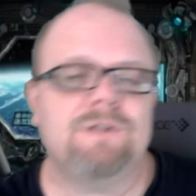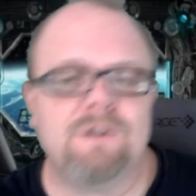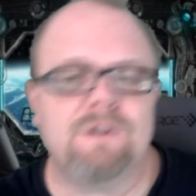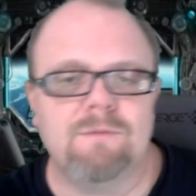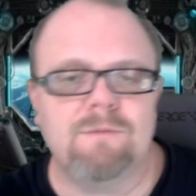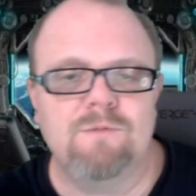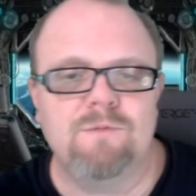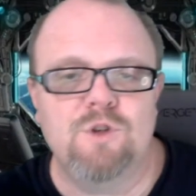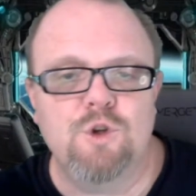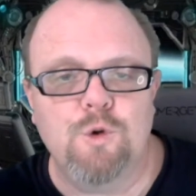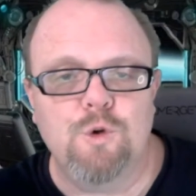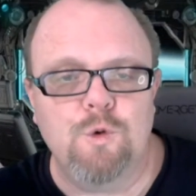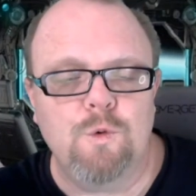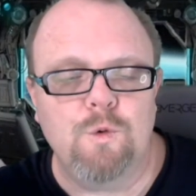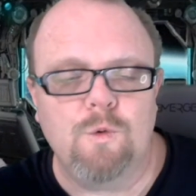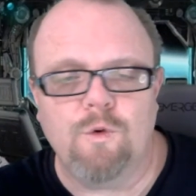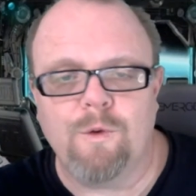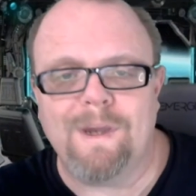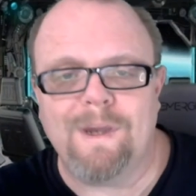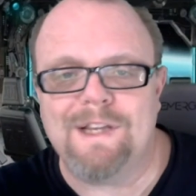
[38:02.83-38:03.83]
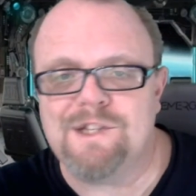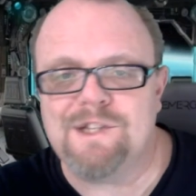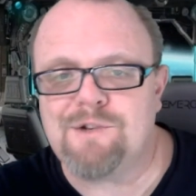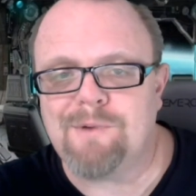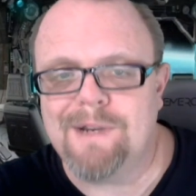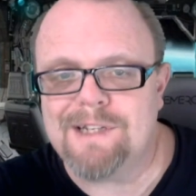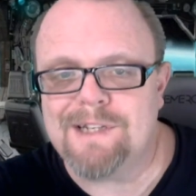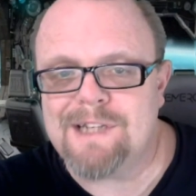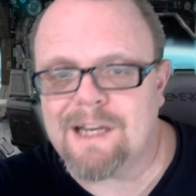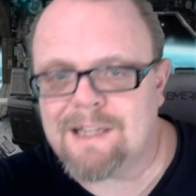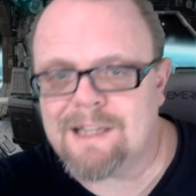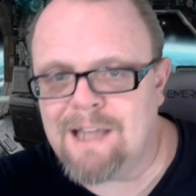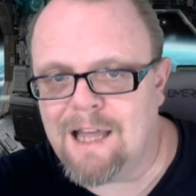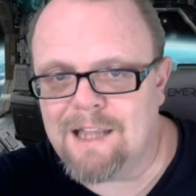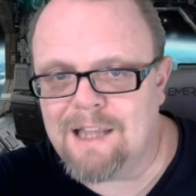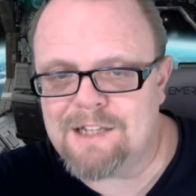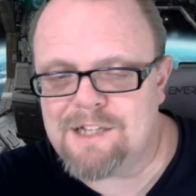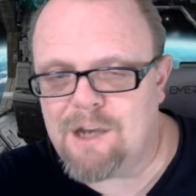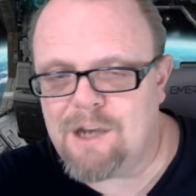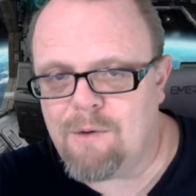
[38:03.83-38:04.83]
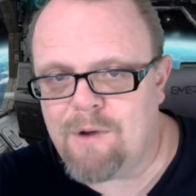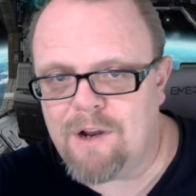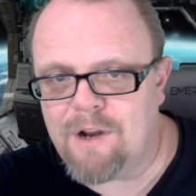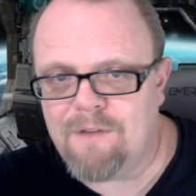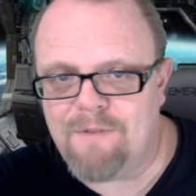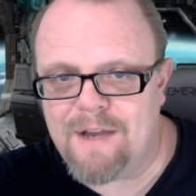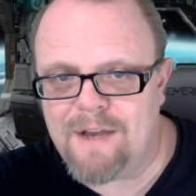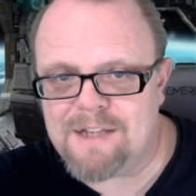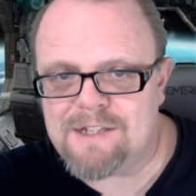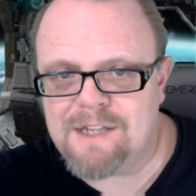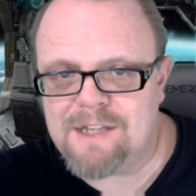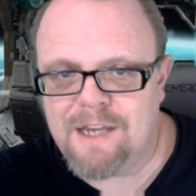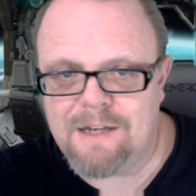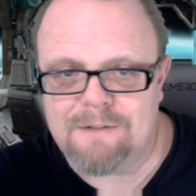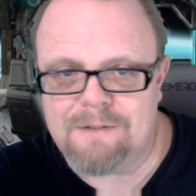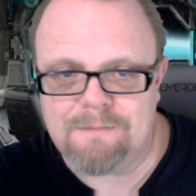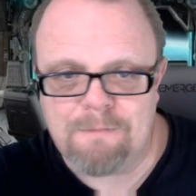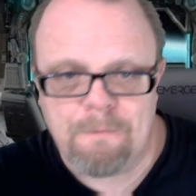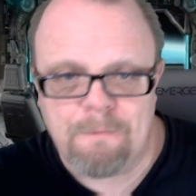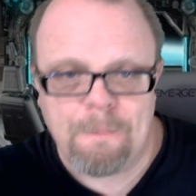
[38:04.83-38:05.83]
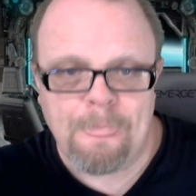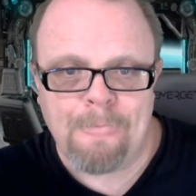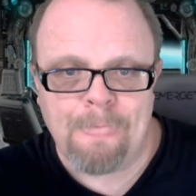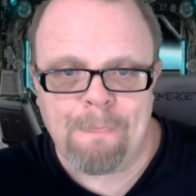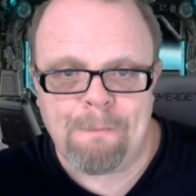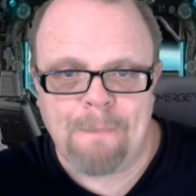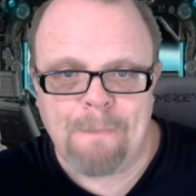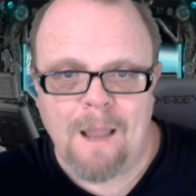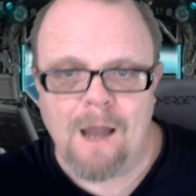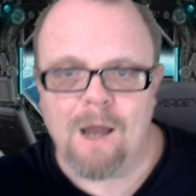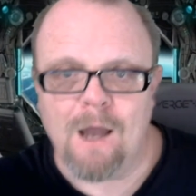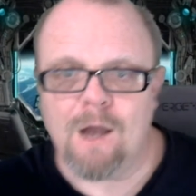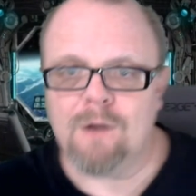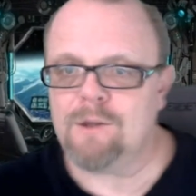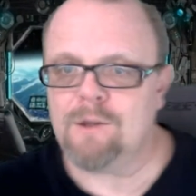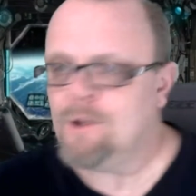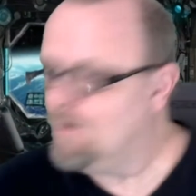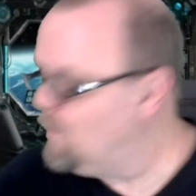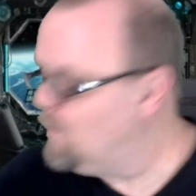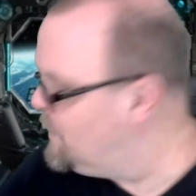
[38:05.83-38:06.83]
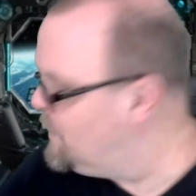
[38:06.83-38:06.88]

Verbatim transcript: some new green screen technology I want to invest in. You know,